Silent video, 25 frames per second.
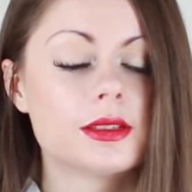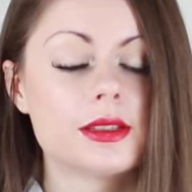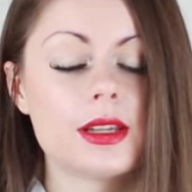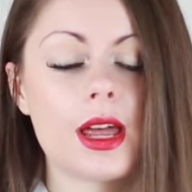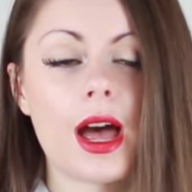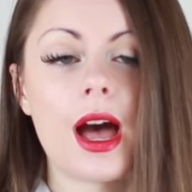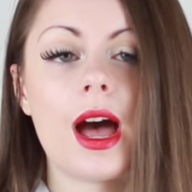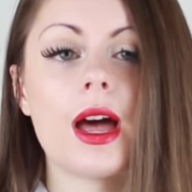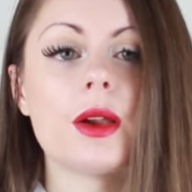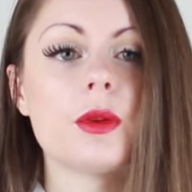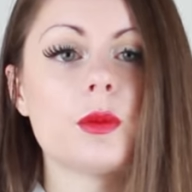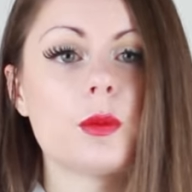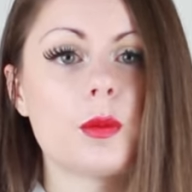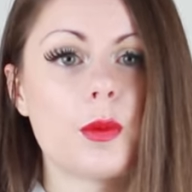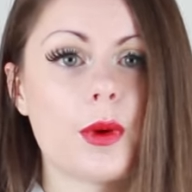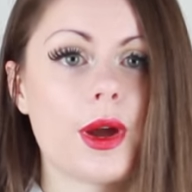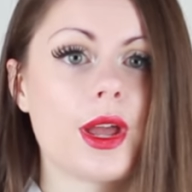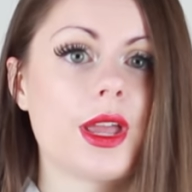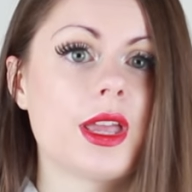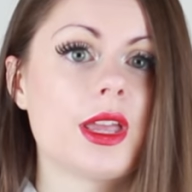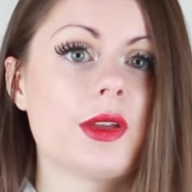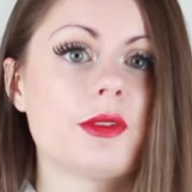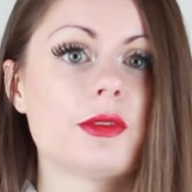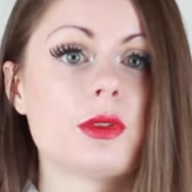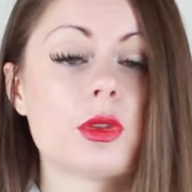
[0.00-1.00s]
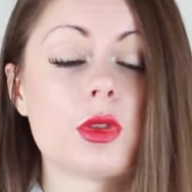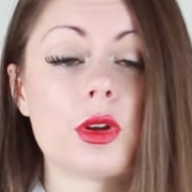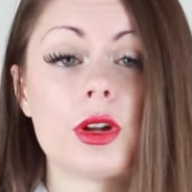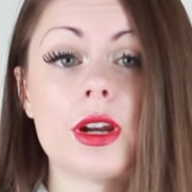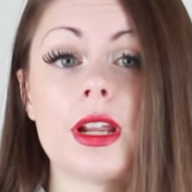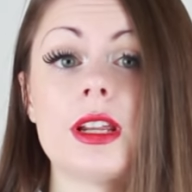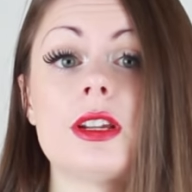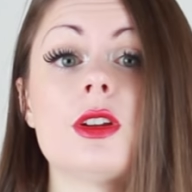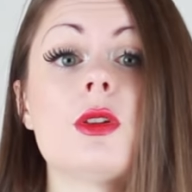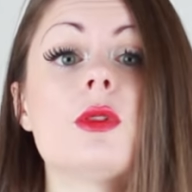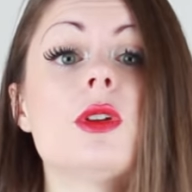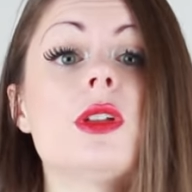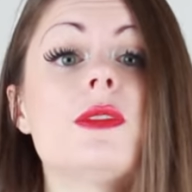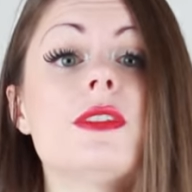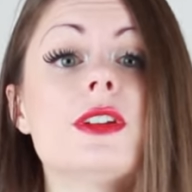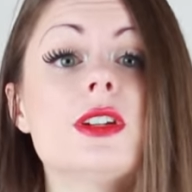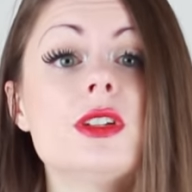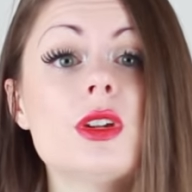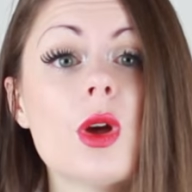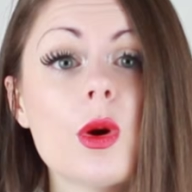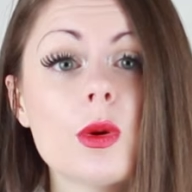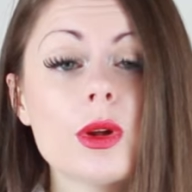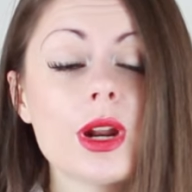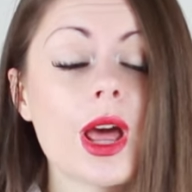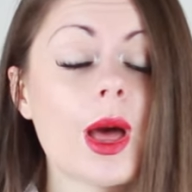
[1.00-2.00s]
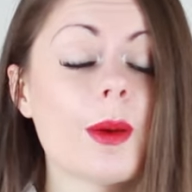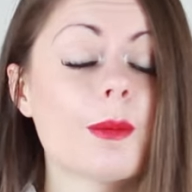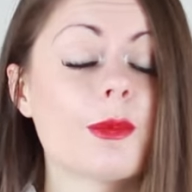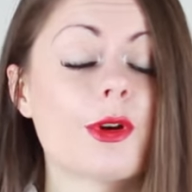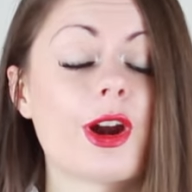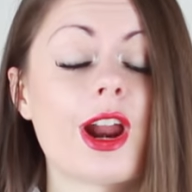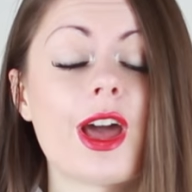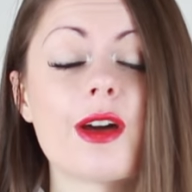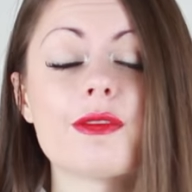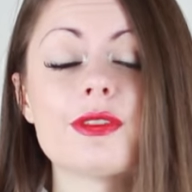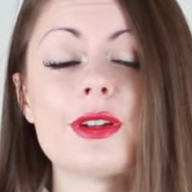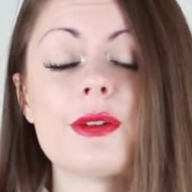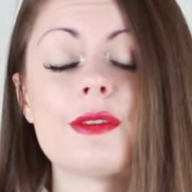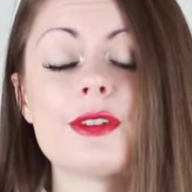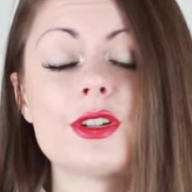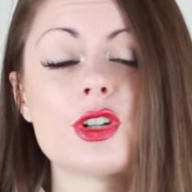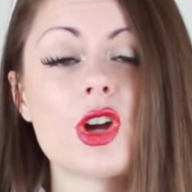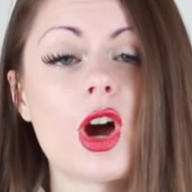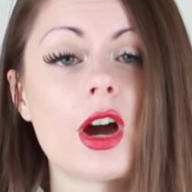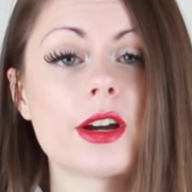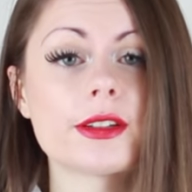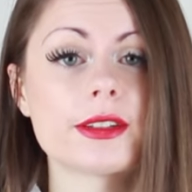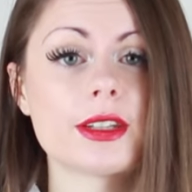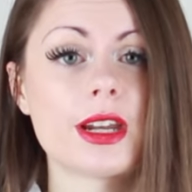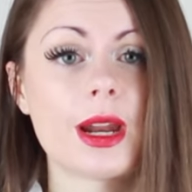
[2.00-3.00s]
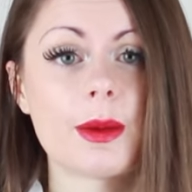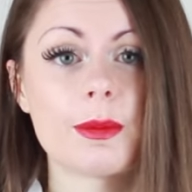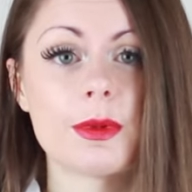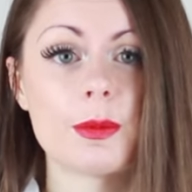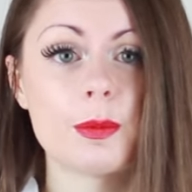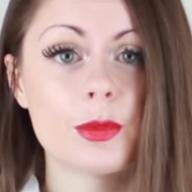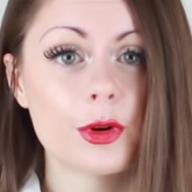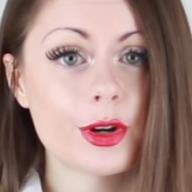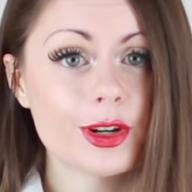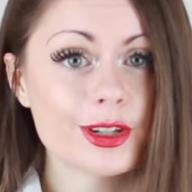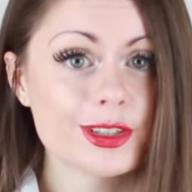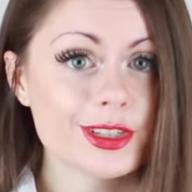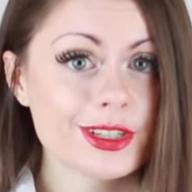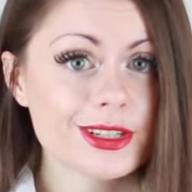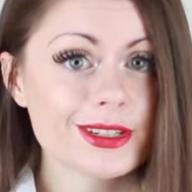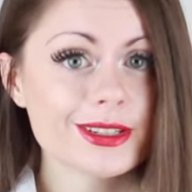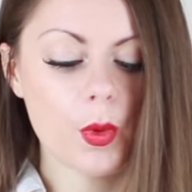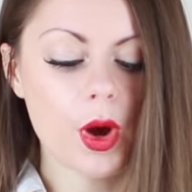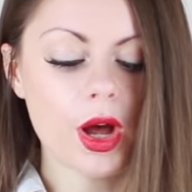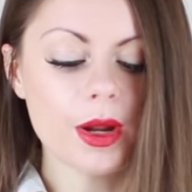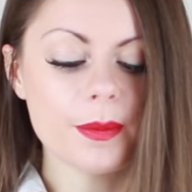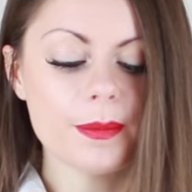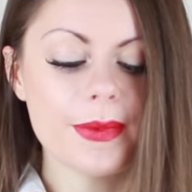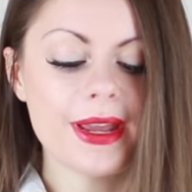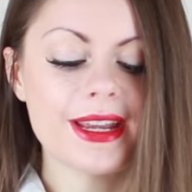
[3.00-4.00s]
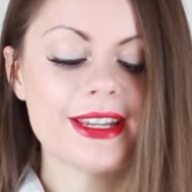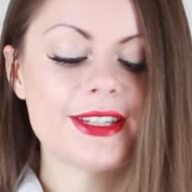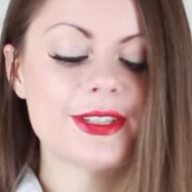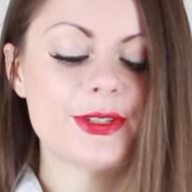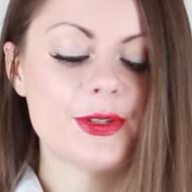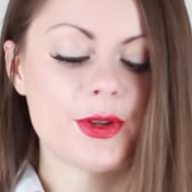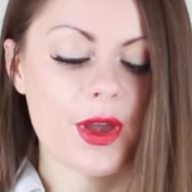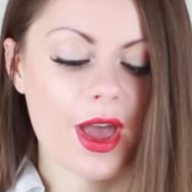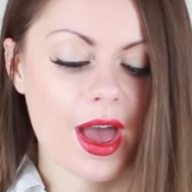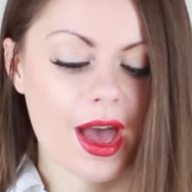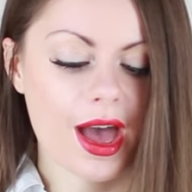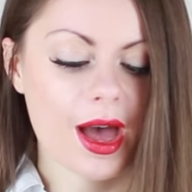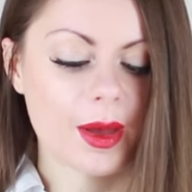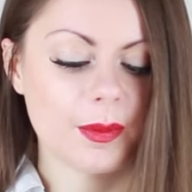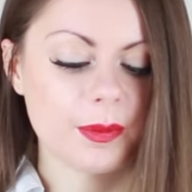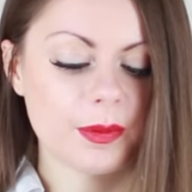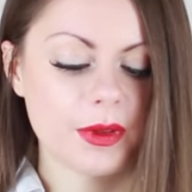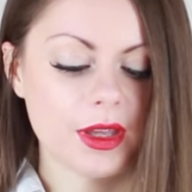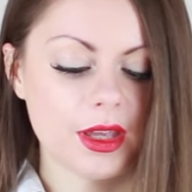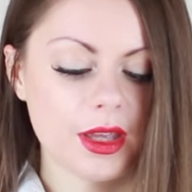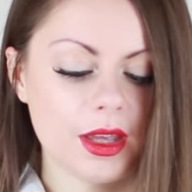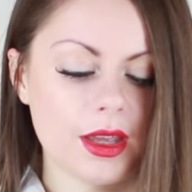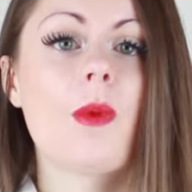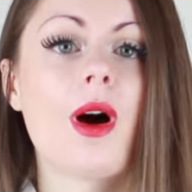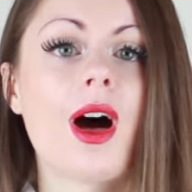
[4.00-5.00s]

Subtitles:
that way even though they don't even know them or have never talked to them in person. What makes you happy?